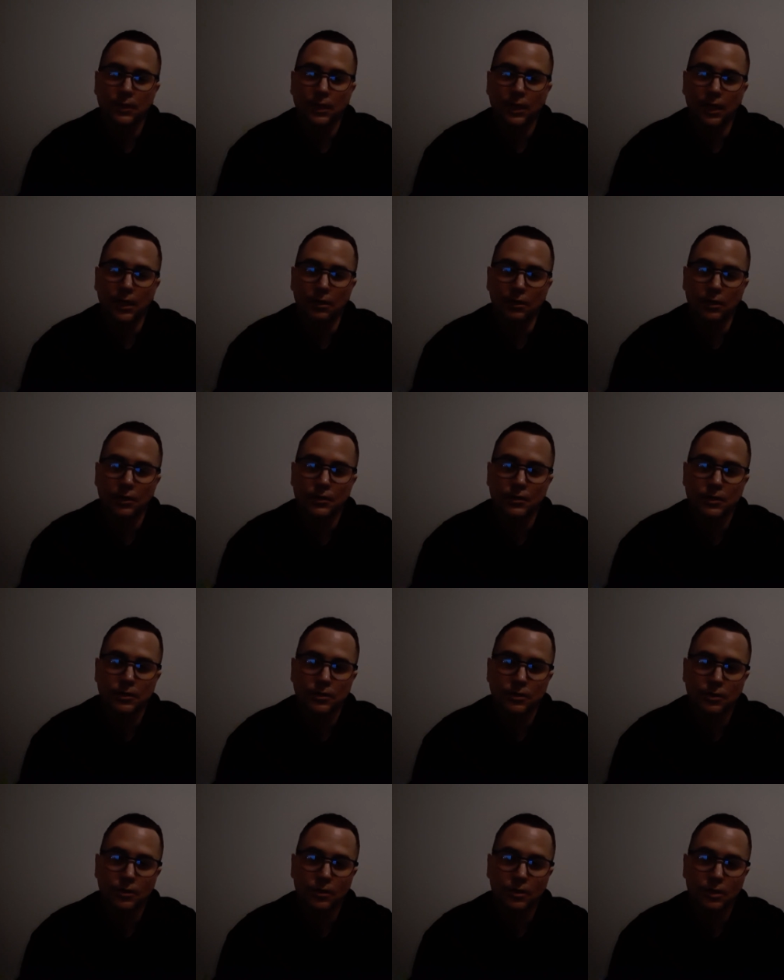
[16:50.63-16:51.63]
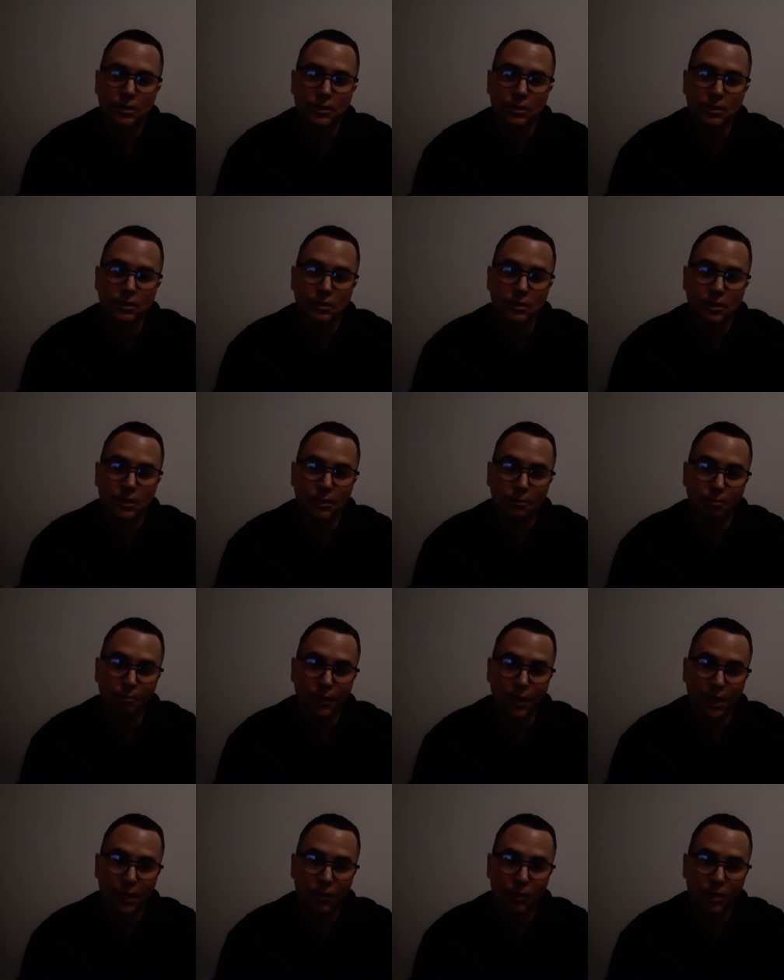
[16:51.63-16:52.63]
I listened to the
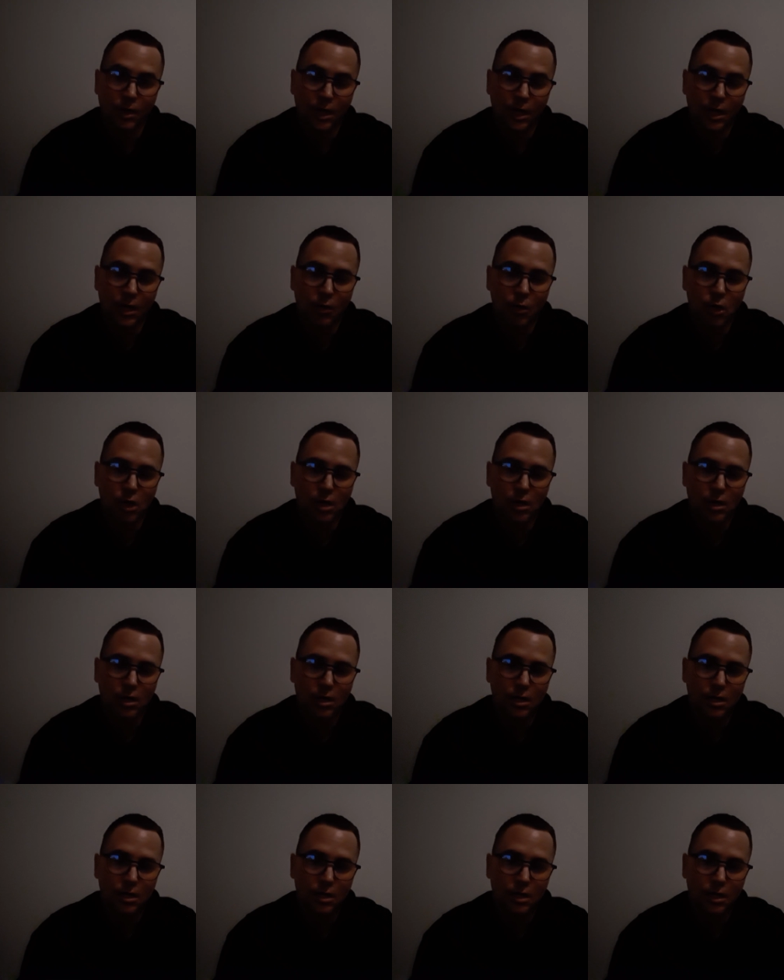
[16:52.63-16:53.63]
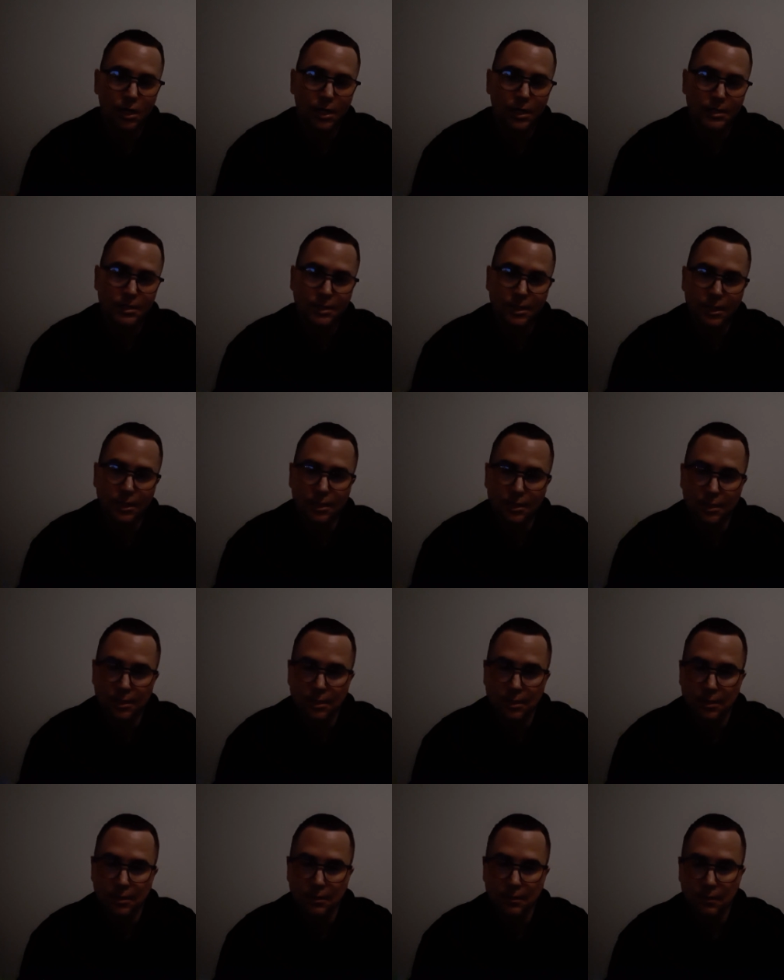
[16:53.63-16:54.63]
Empower Hour last night.
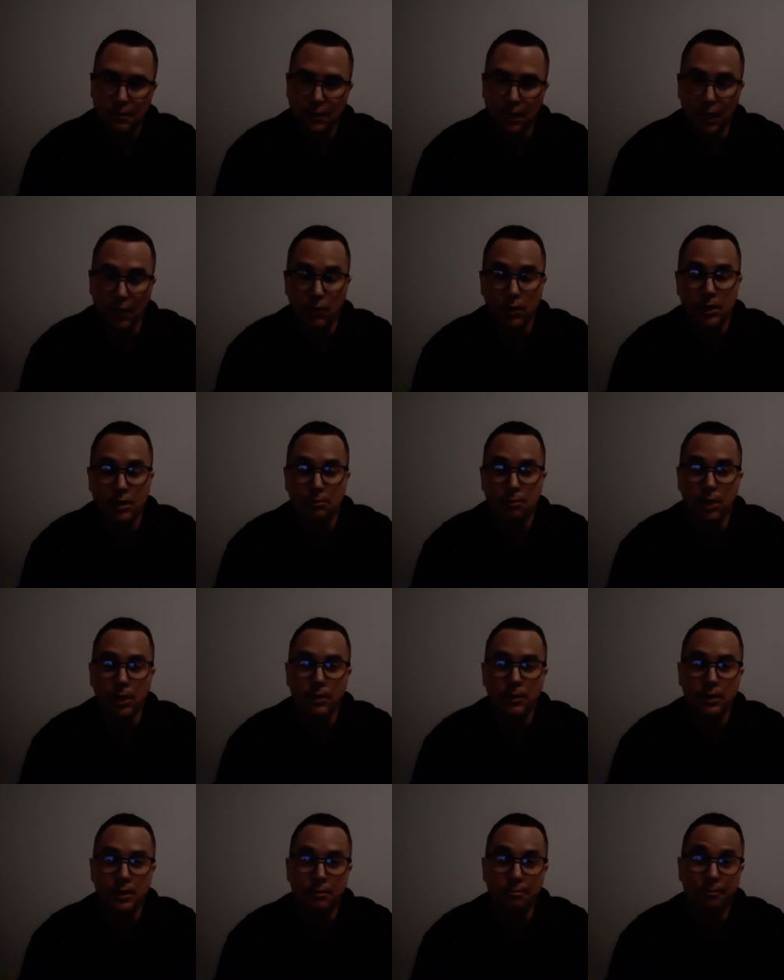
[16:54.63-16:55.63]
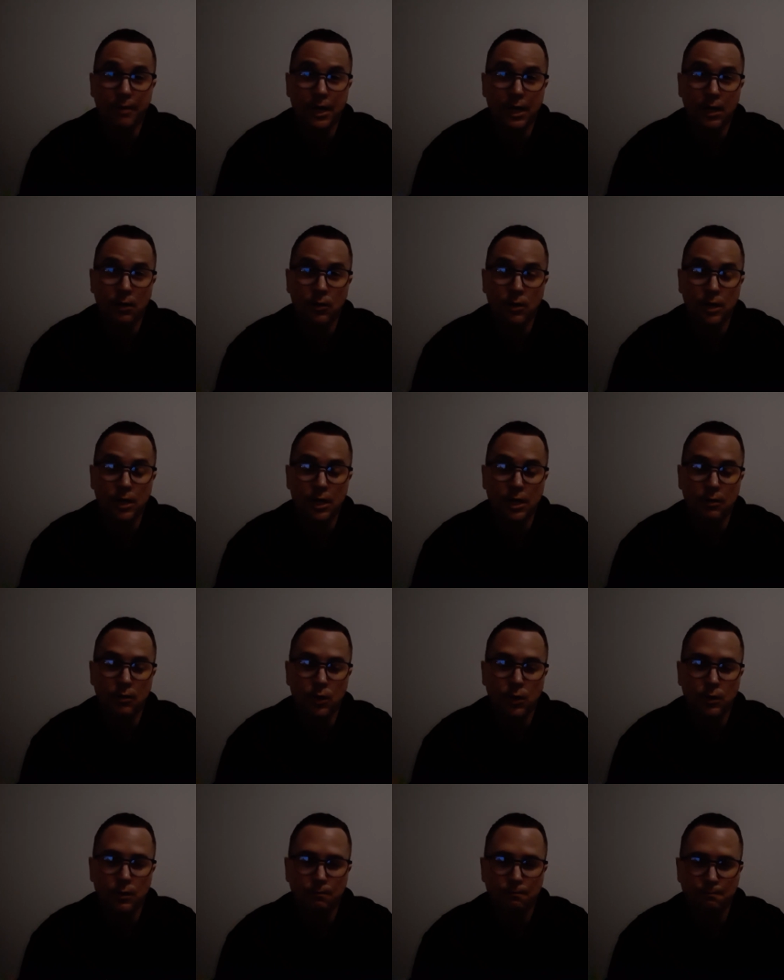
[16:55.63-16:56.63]
I recommend the Empower
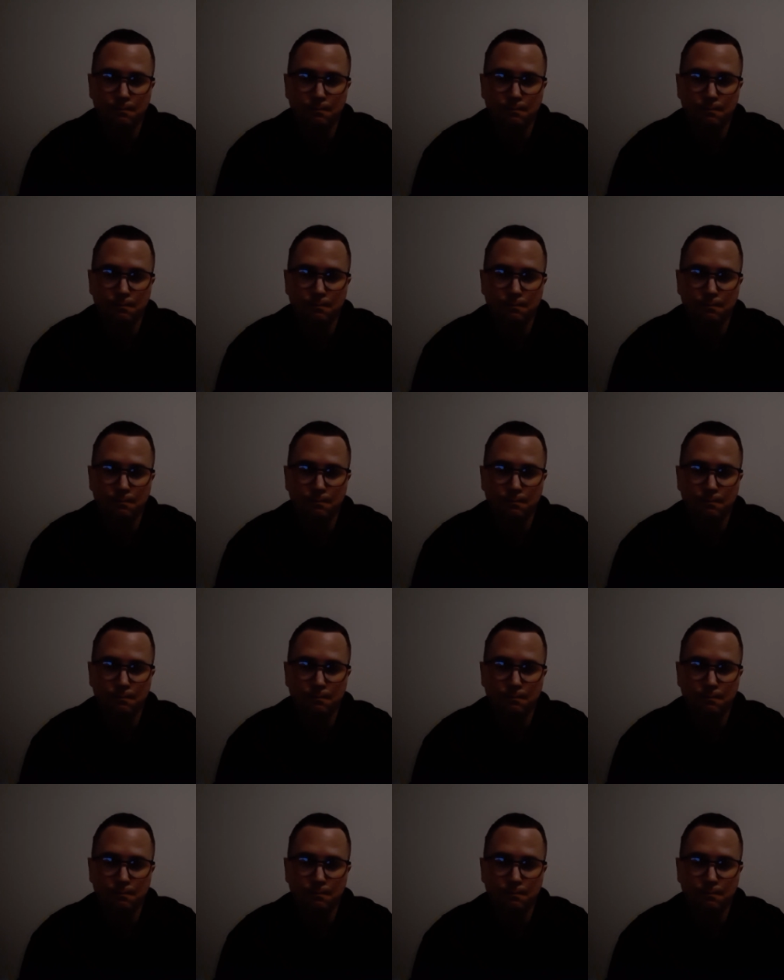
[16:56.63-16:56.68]
Hour.